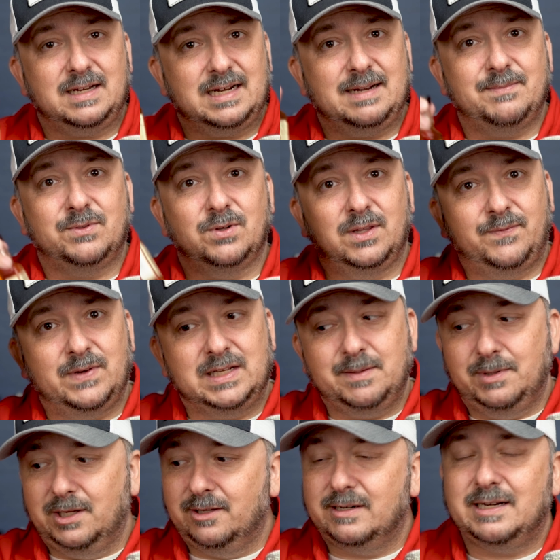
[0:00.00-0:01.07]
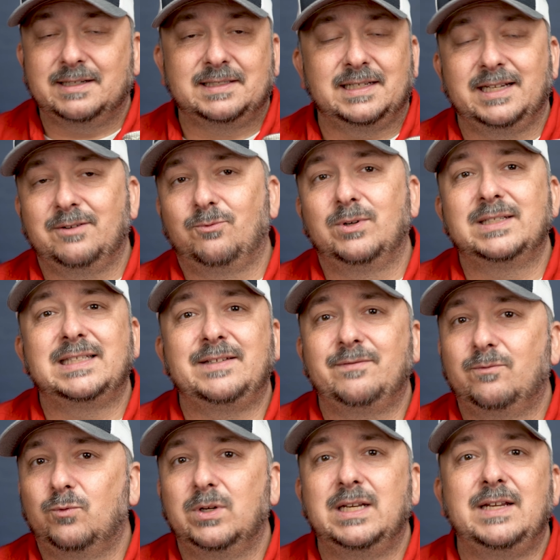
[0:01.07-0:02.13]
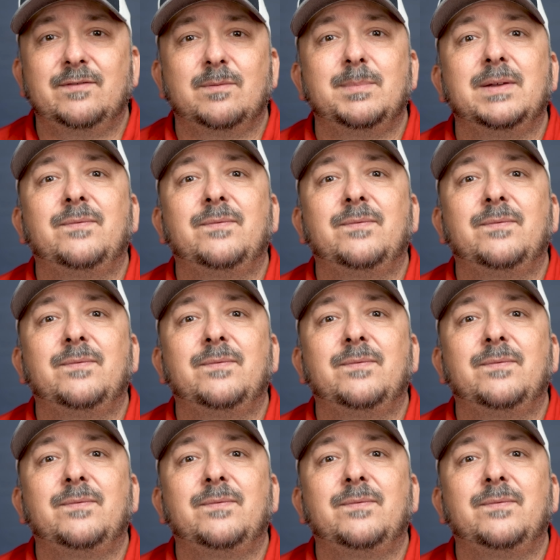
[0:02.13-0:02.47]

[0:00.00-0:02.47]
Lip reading: I'm throwing the 50 milliliter out saying it wouldn't even be